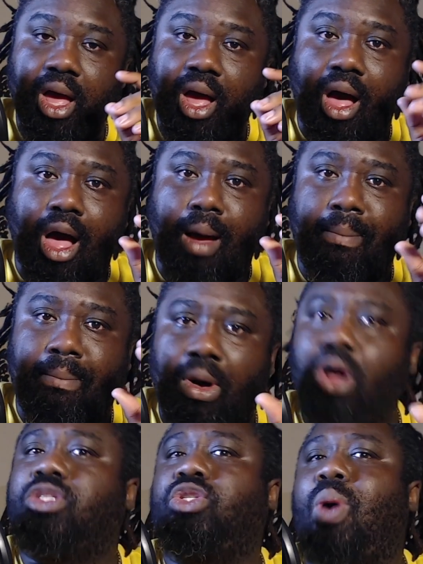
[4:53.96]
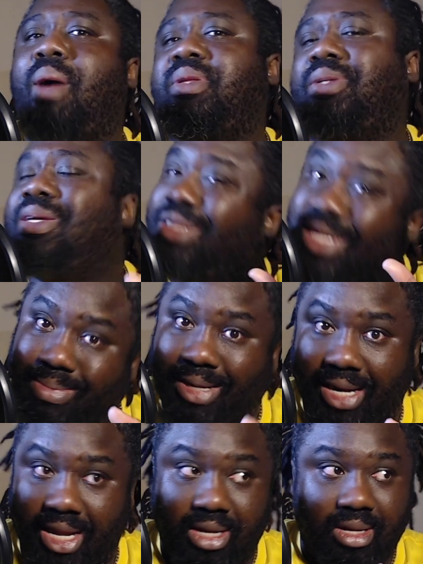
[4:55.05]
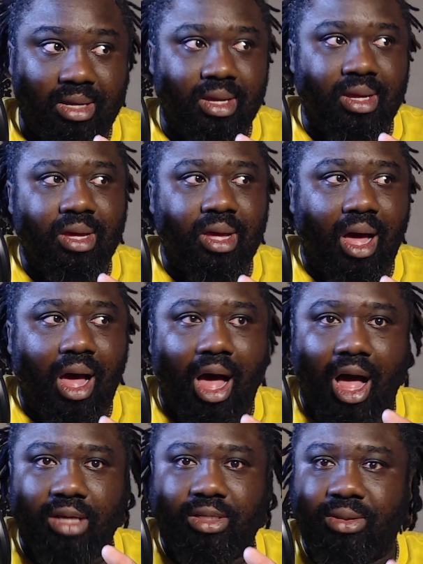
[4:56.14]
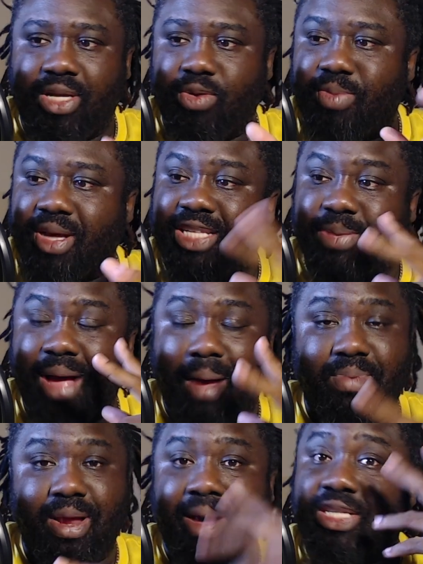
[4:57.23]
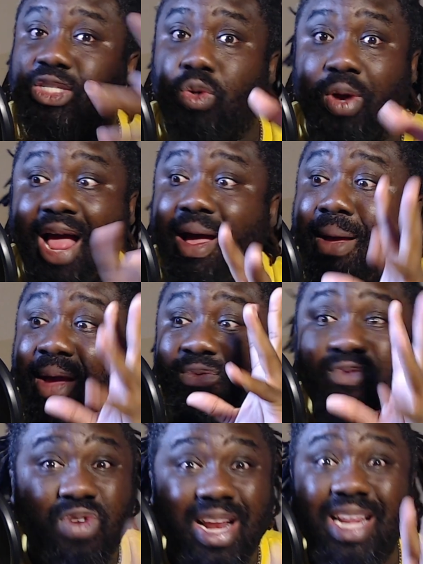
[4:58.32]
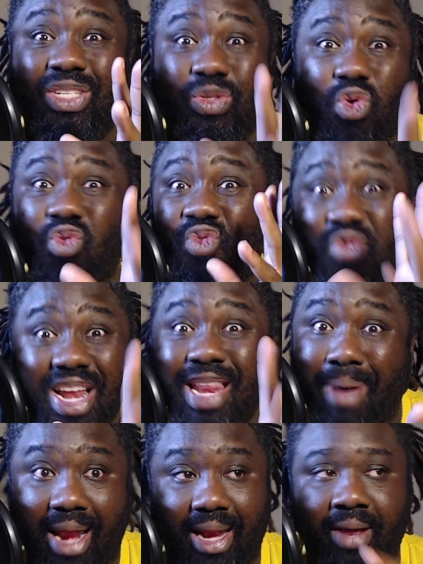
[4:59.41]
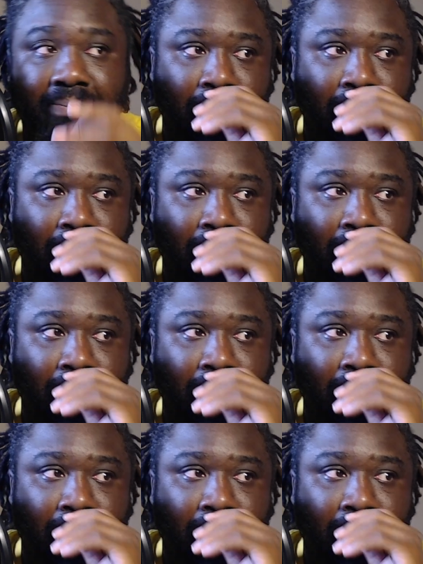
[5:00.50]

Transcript: Also, I went to a sleep clinic. to deal with my sleep apnea, my snoring. I really snore really badly.